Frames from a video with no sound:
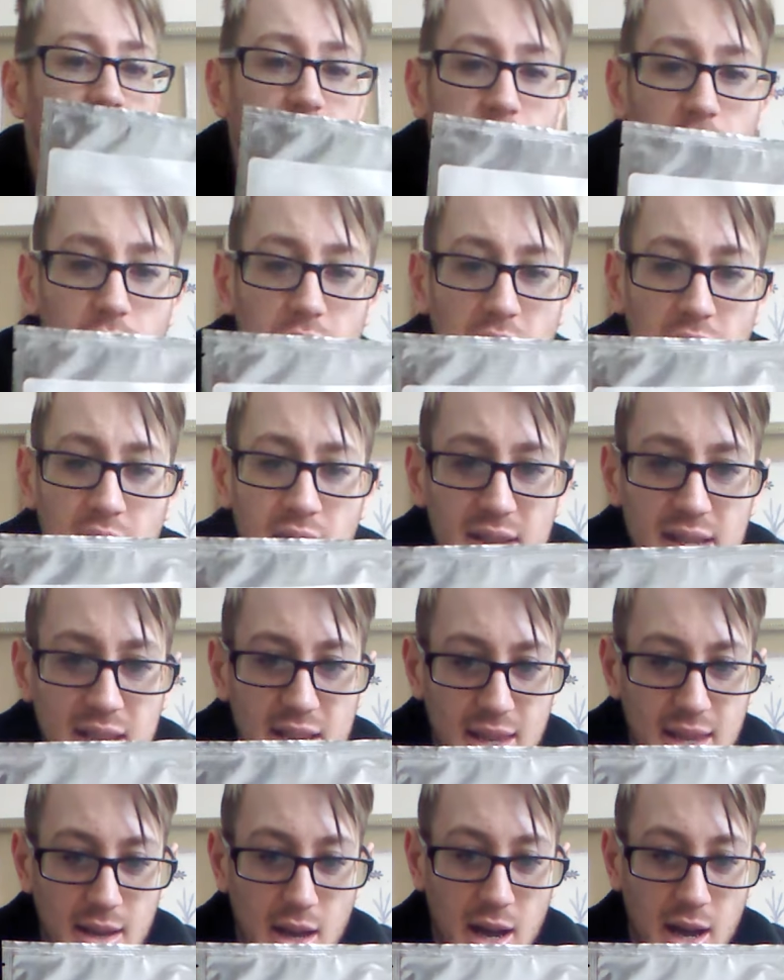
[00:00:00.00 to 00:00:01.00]
So in this
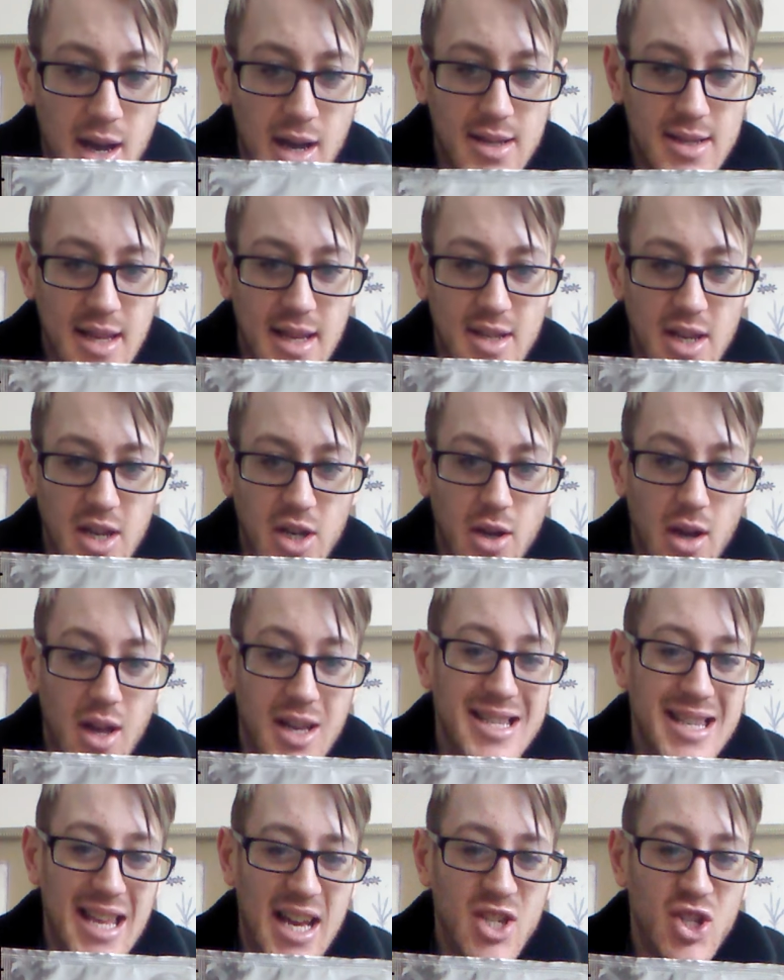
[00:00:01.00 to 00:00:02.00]

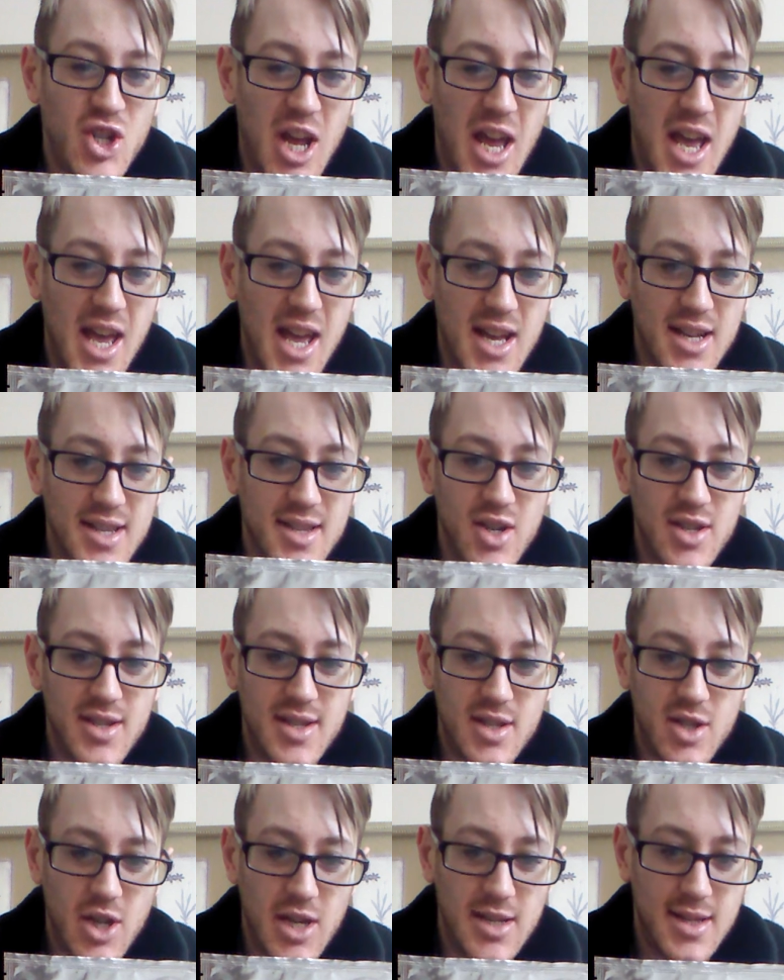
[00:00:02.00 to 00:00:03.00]
sachet, as I
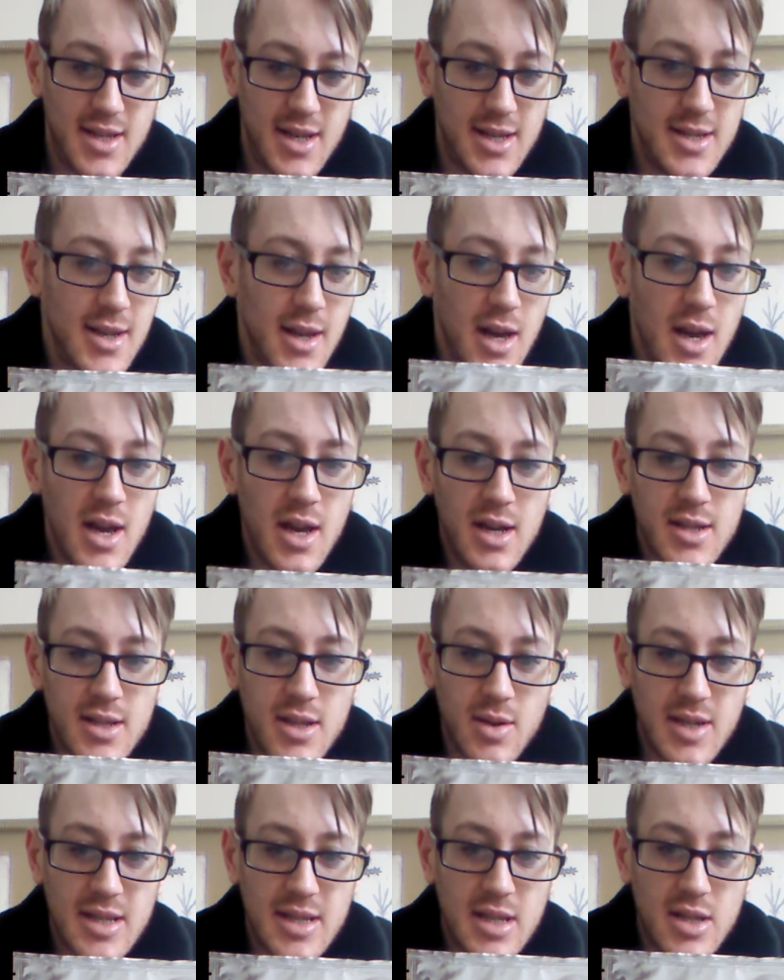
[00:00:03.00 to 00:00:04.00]
suggested,
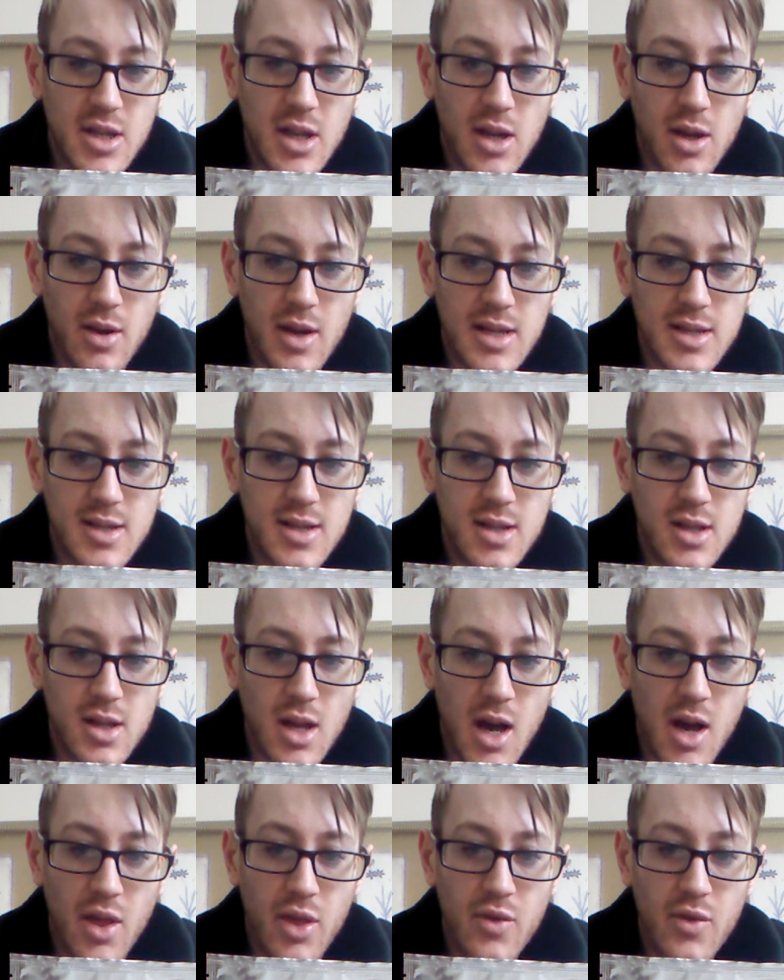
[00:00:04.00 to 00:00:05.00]
so I said to you it's
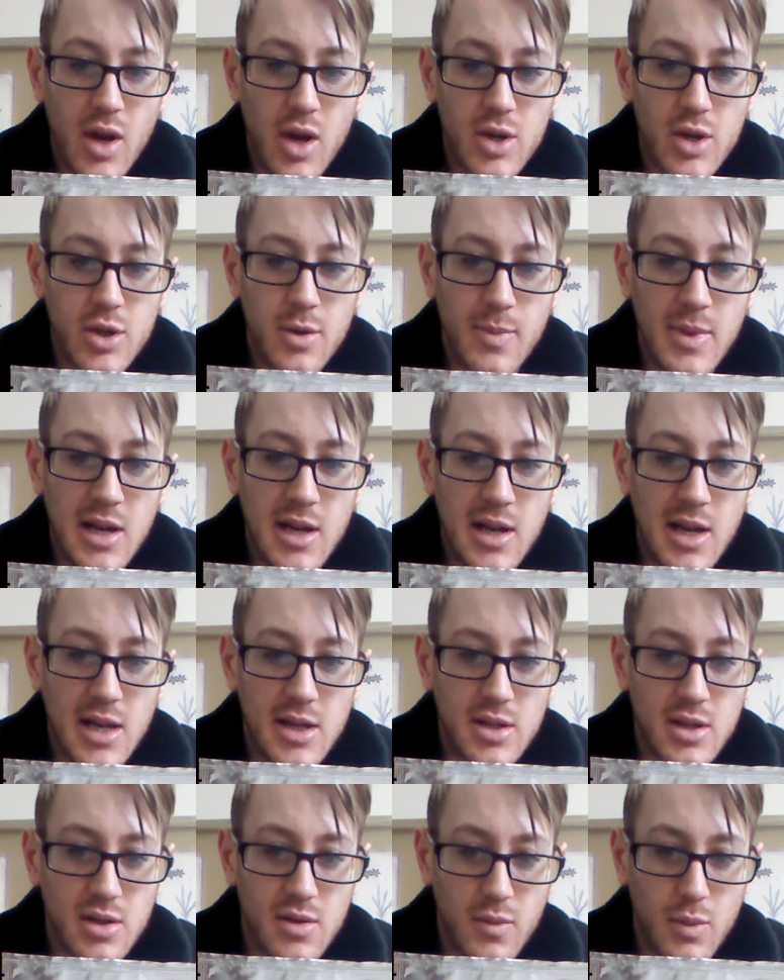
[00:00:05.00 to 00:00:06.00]
300
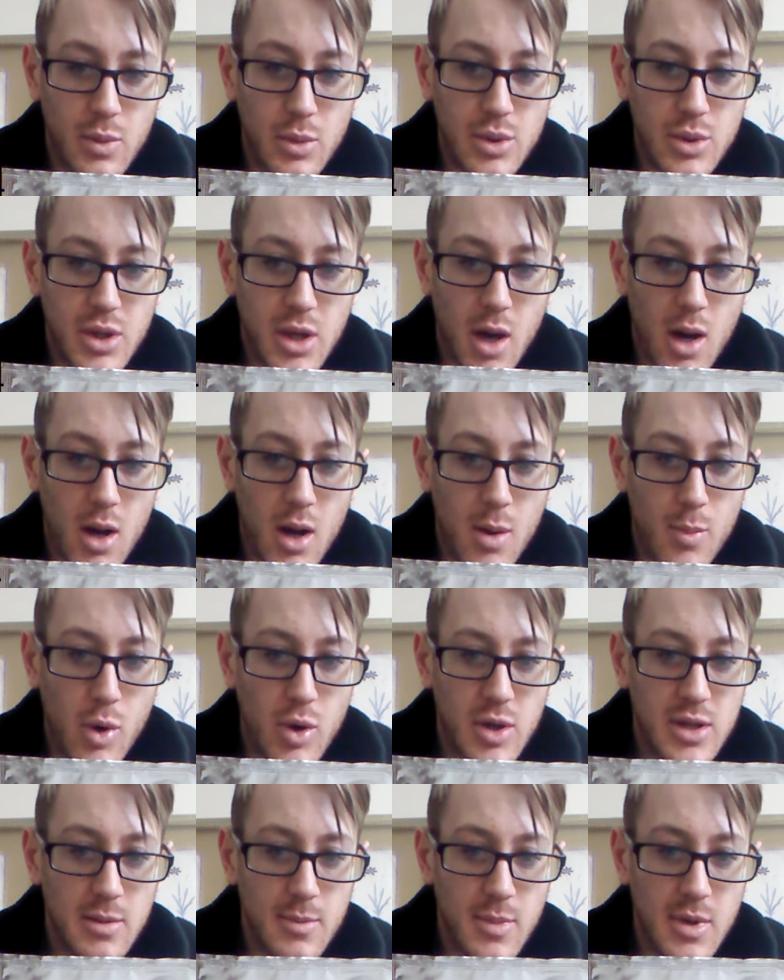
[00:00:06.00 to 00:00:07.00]
millilitres of water,
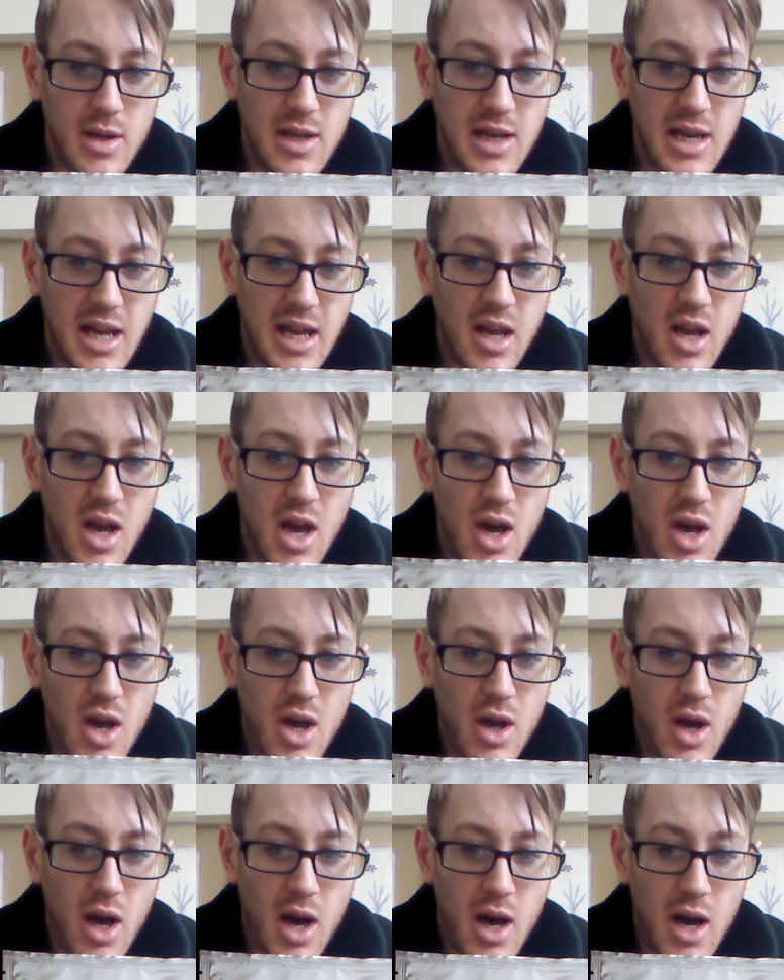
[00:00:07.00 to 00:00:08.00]
approximately
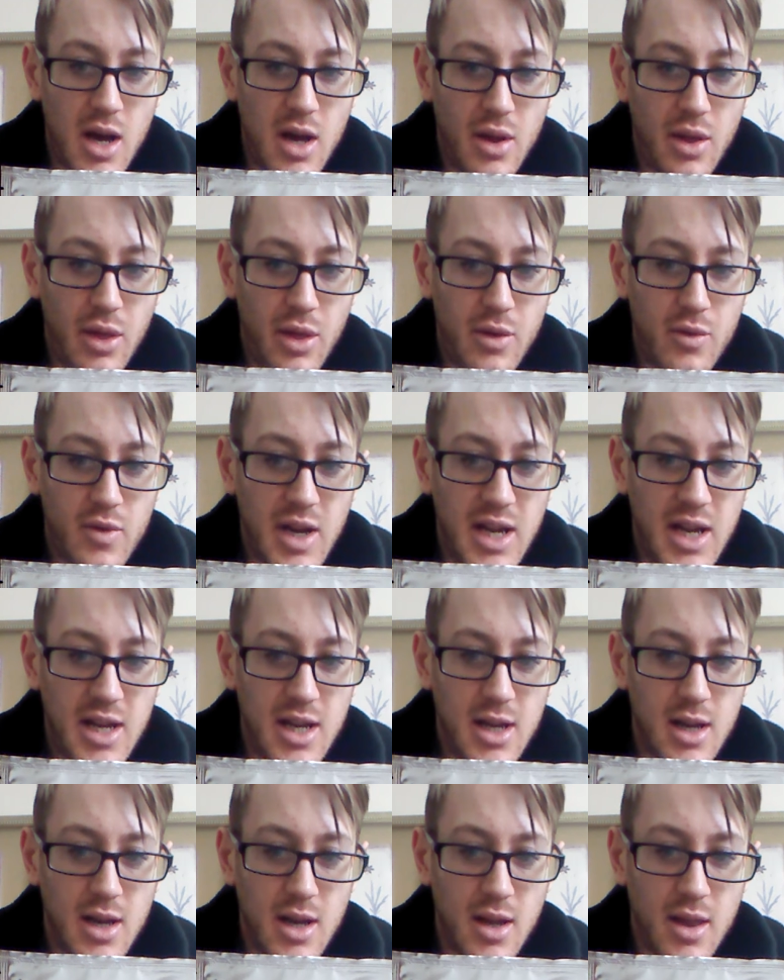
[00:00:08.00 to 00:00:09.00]

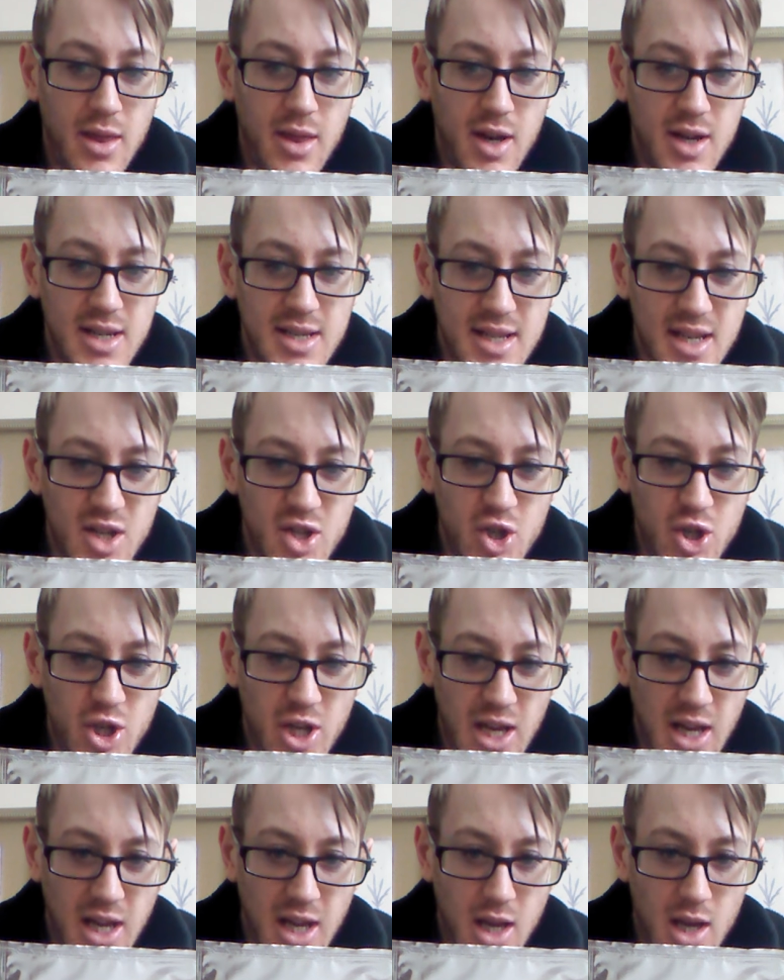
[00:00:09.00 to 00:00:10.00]

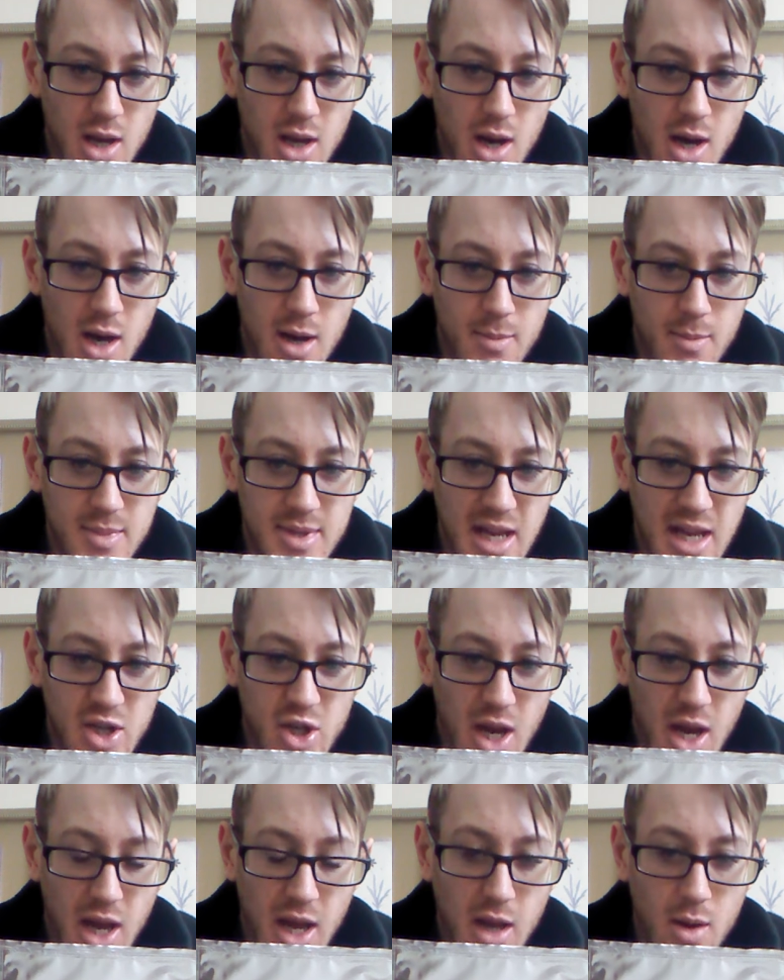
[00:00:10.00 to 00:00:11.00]
36g
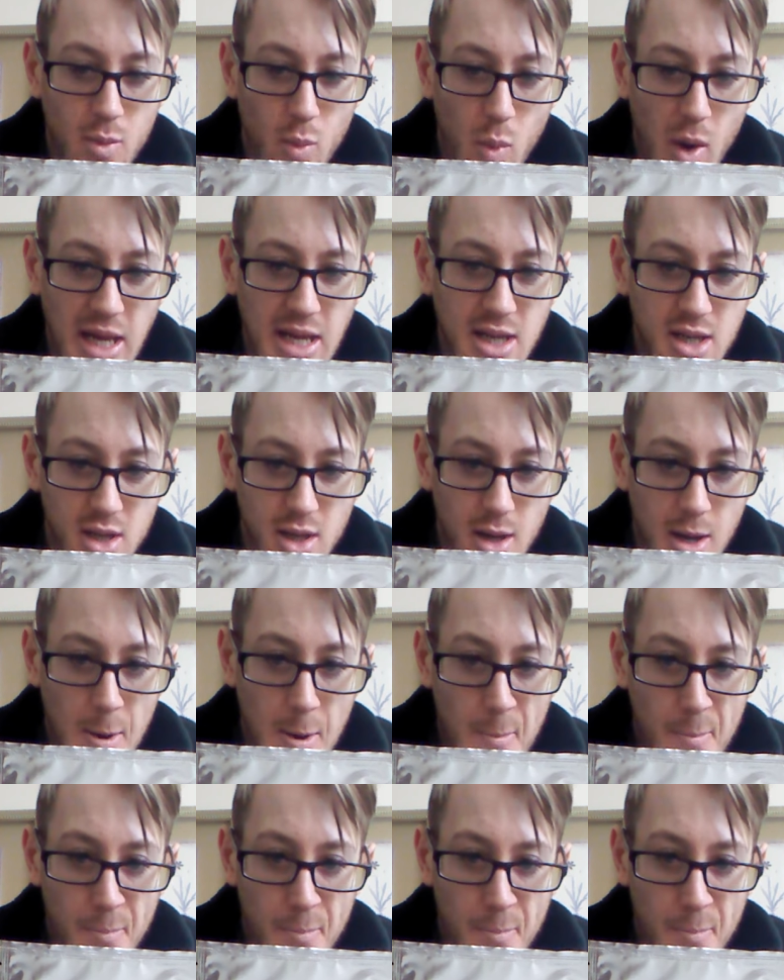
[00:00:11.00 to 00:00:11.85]
sachet weight,